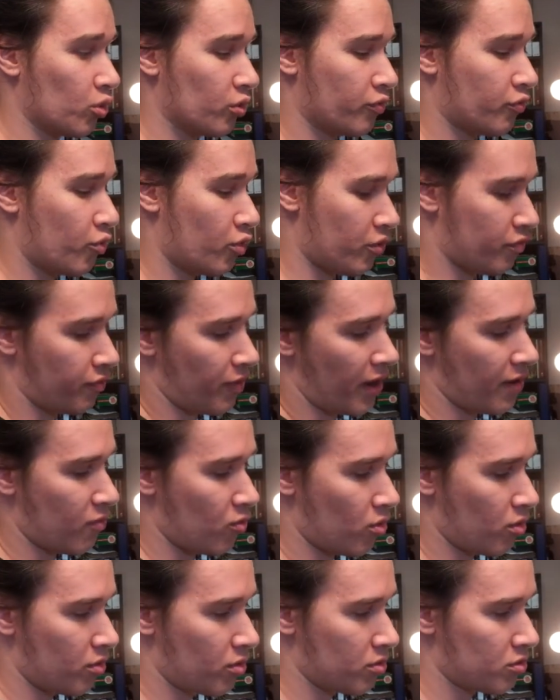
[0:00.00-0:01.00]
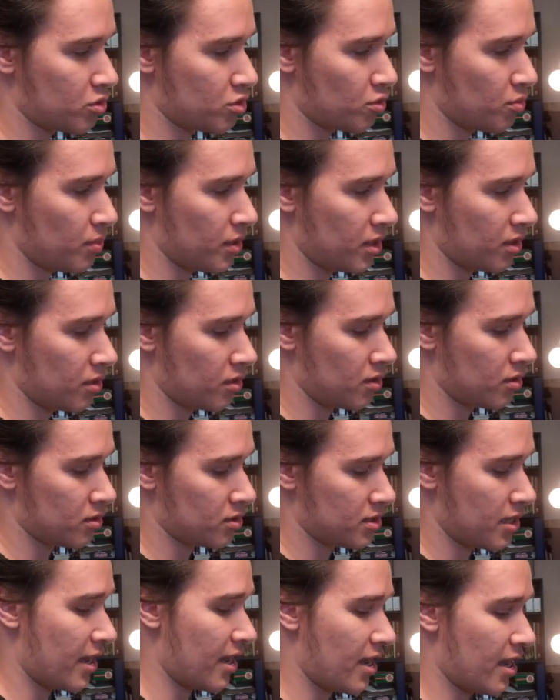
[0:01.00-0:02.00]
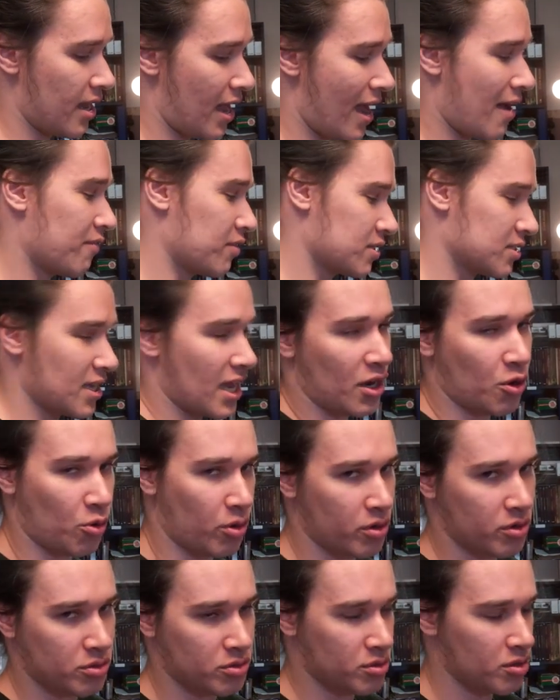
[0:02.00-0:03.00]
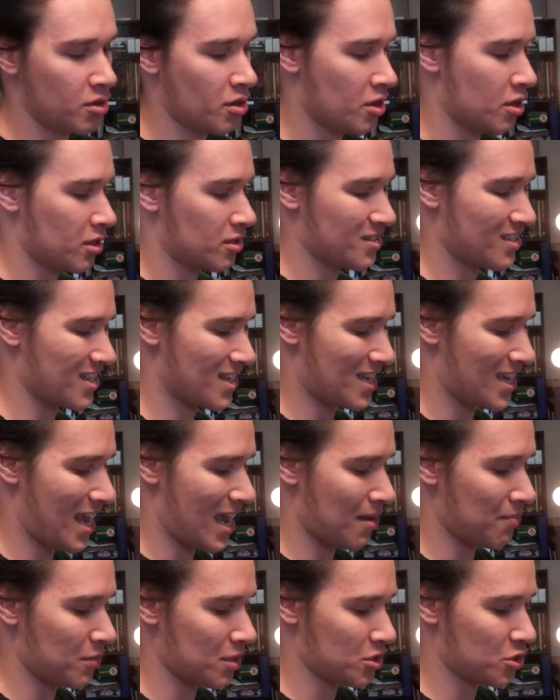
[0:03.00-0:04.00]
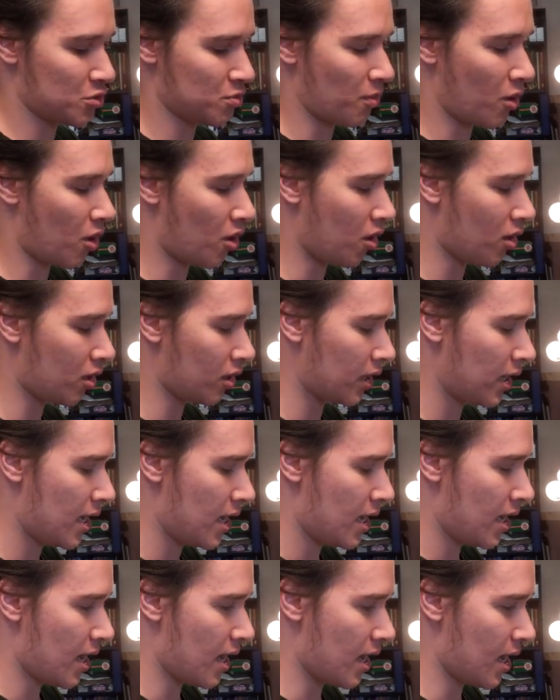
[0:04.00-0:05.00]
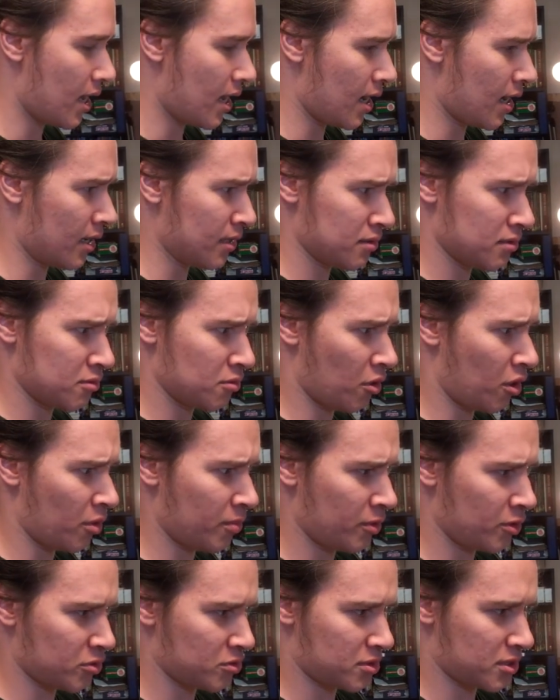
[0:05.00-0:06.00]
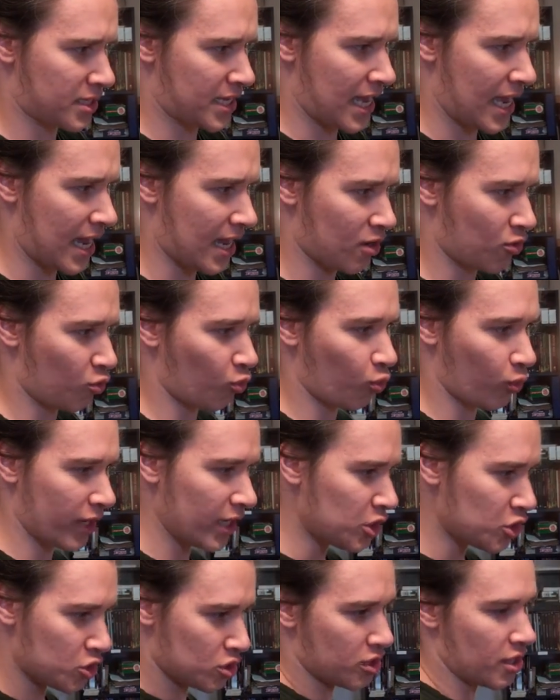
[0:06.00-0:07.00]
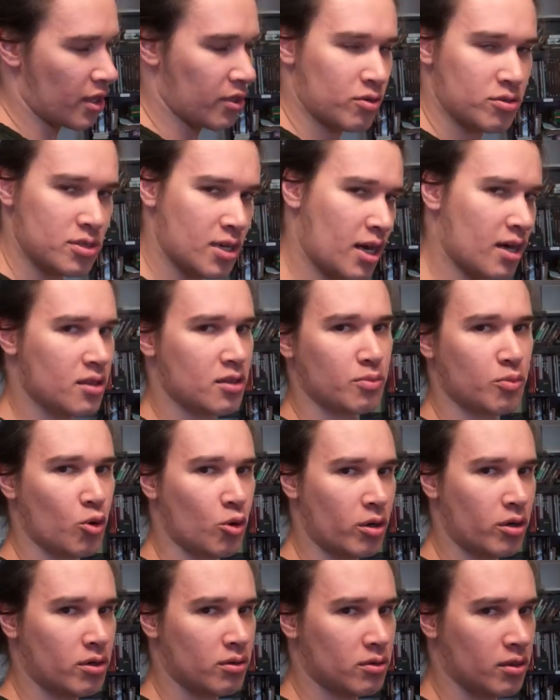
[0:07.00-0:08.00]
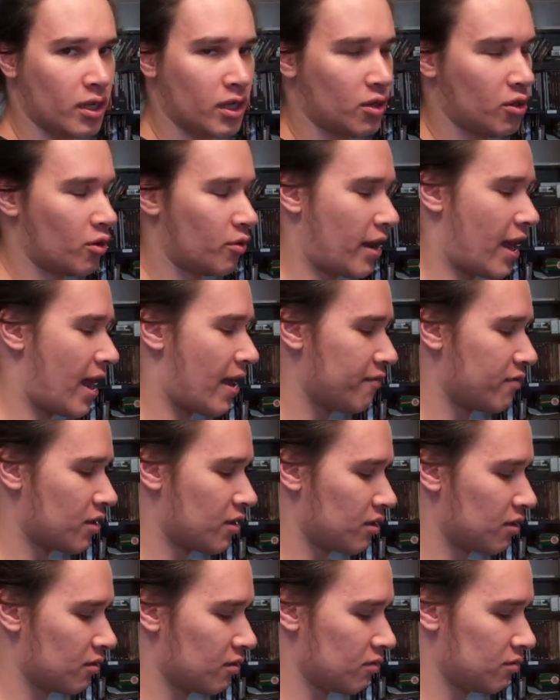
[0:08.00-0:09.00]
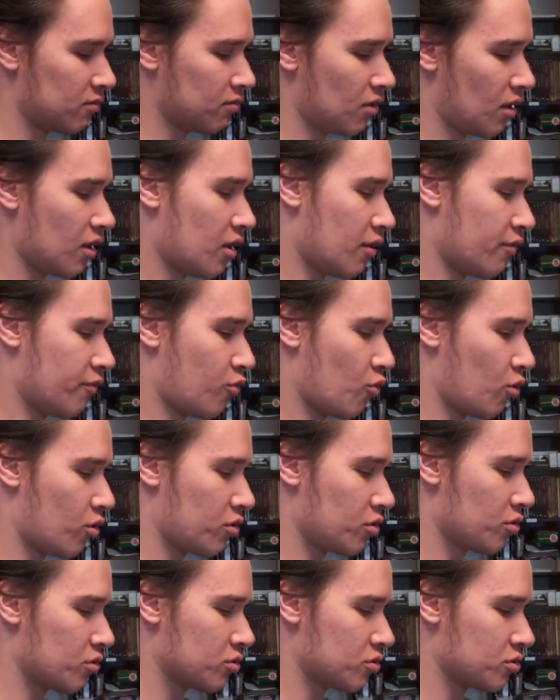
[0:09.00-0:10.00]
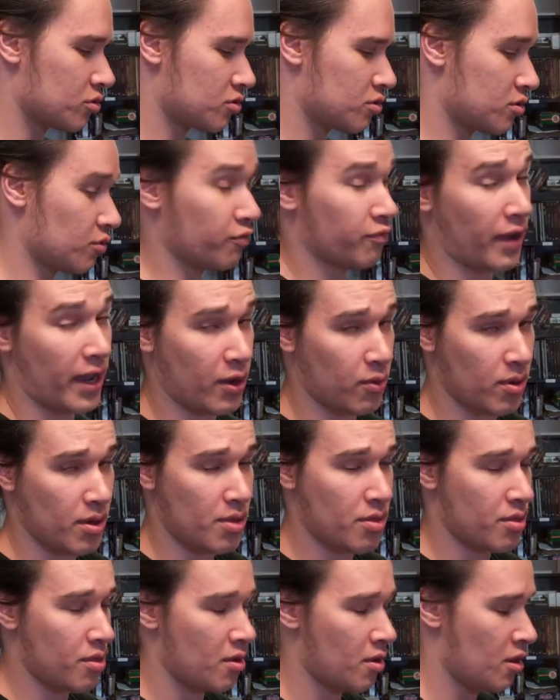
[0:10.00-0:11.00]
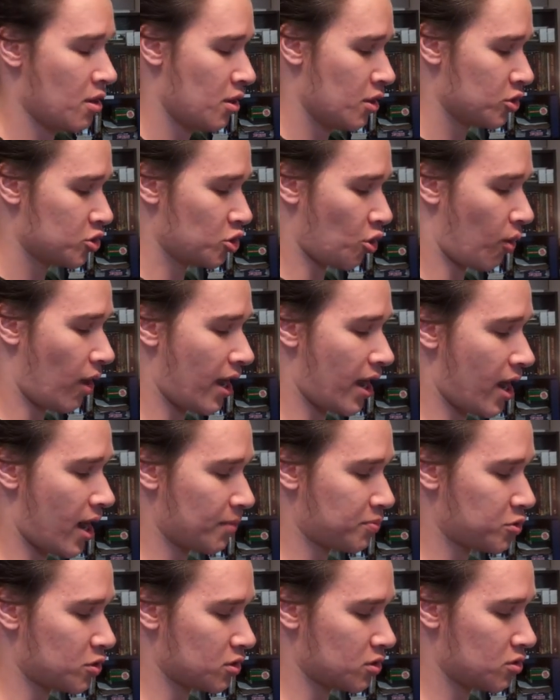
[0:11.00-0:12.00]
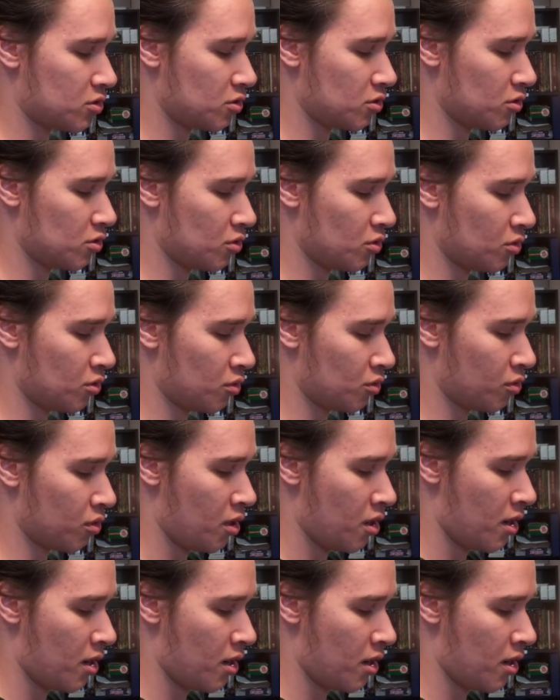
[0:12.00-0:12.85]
of 4 to 5 orders to be, say, having 10 orders. Because in a game this small, you almost can't reach the other side of the board, let alone having enough orders to fight with. So I opted to